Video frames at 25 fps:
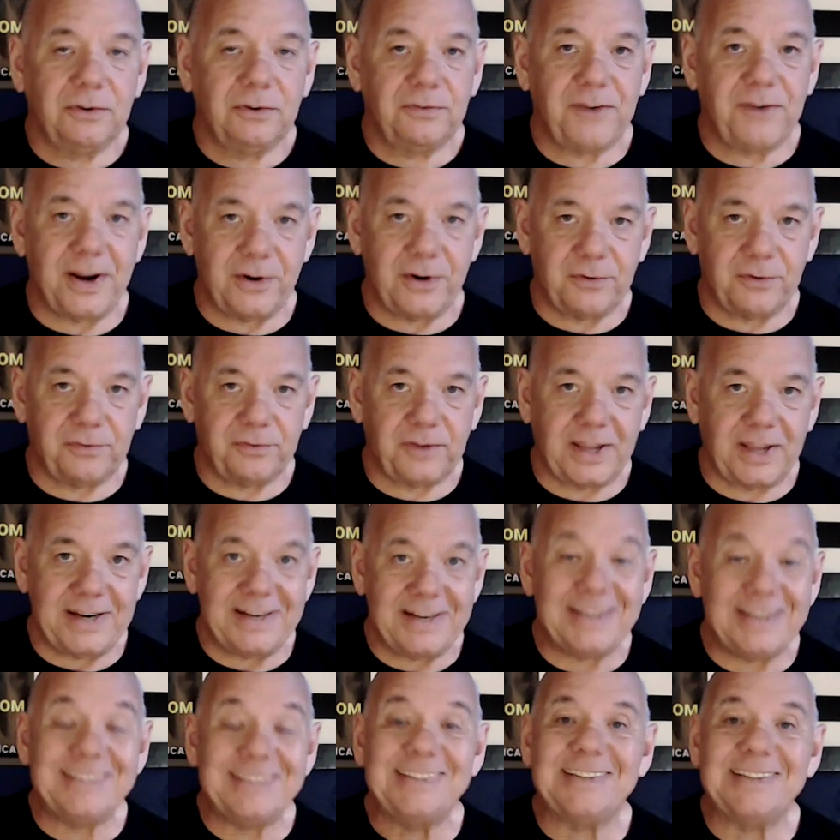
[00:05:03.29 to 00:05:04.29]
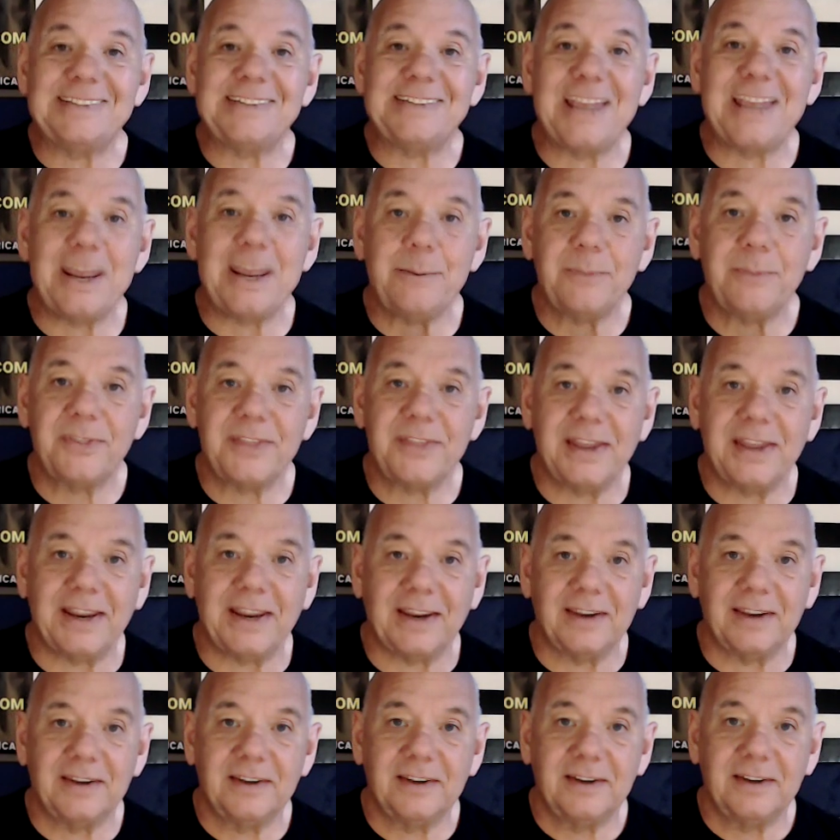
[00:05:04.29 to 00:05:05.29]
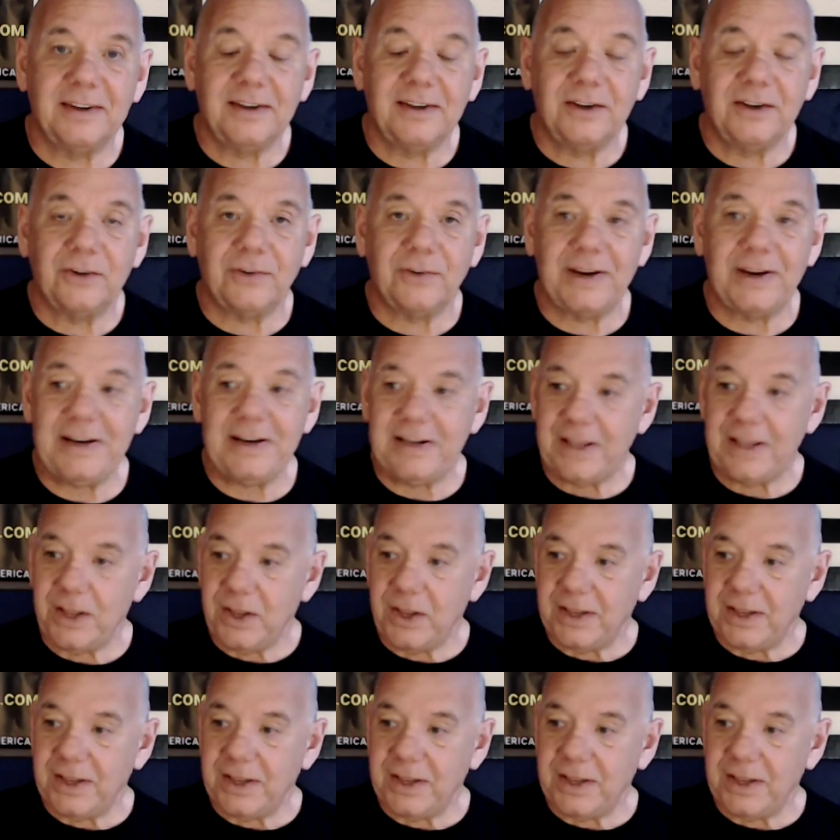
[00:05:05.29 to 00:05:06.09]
fight or flight is the same thing, right?